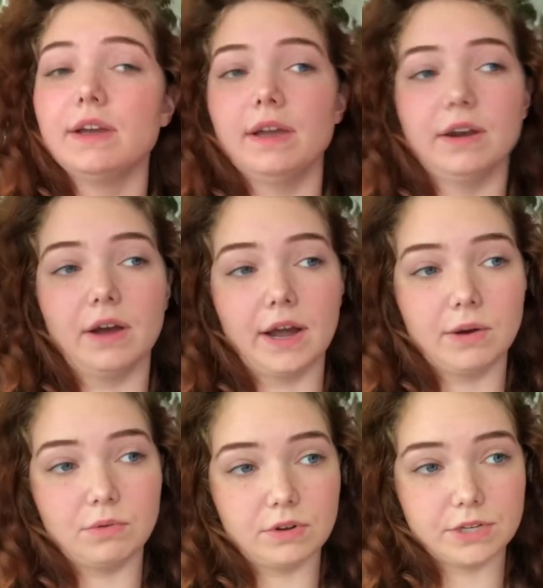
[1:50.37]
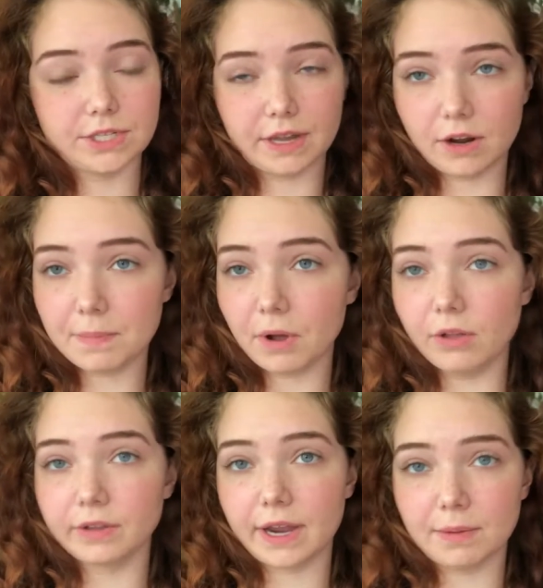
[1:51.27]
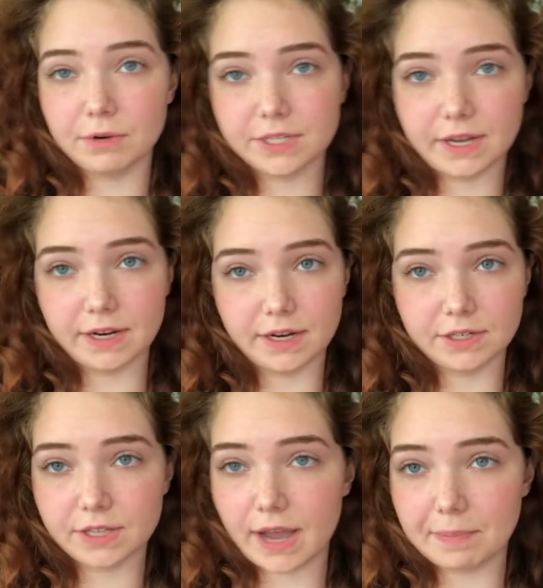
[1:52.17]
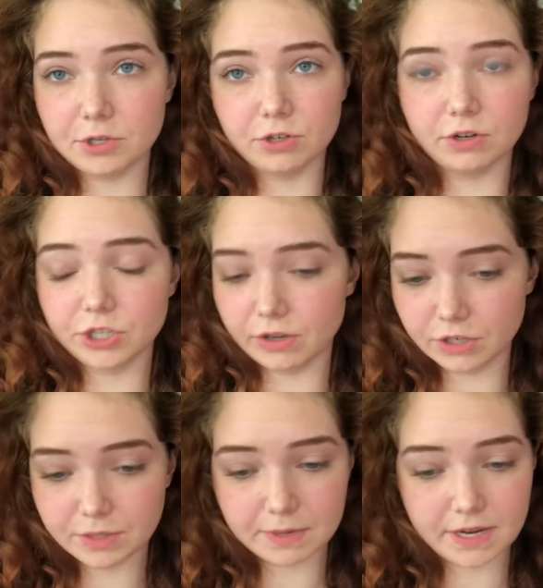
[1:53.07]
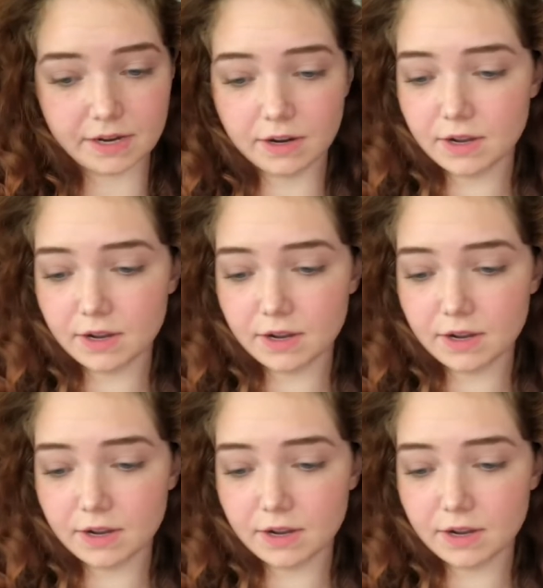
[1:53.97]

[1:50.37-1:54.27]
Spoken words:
and I will set up all the camera settings, the aperture, shutter speed,